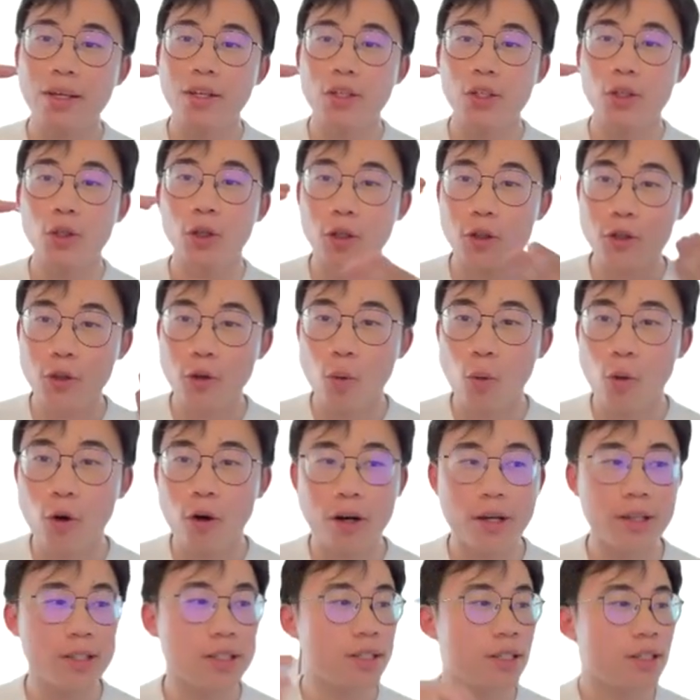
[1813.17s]
you also
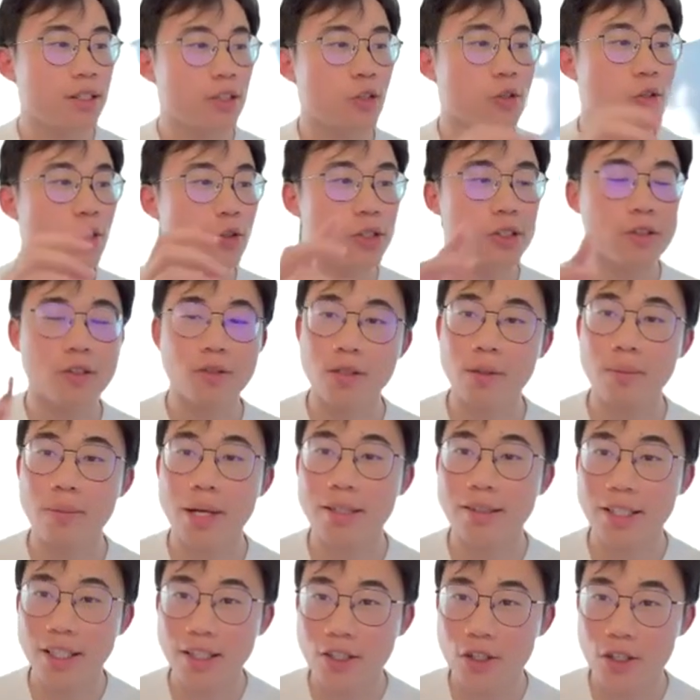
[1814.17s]
want to do some
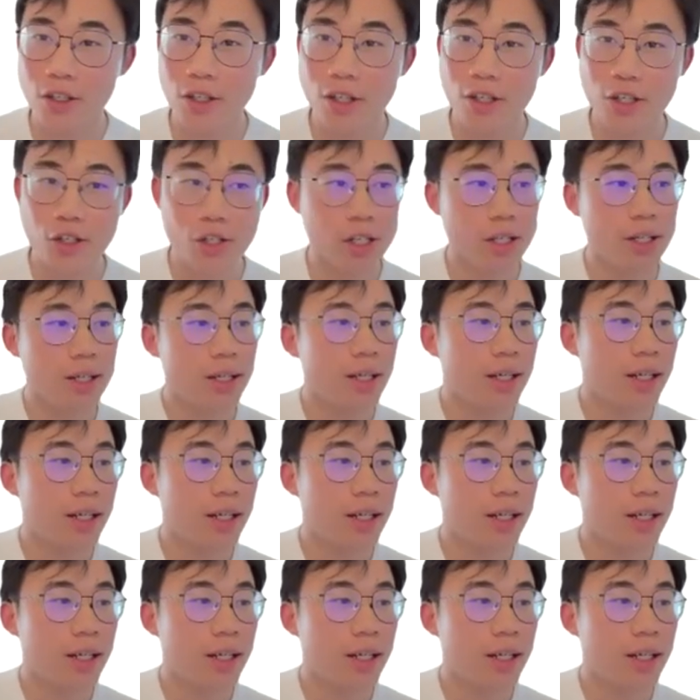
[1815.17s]
semantic search.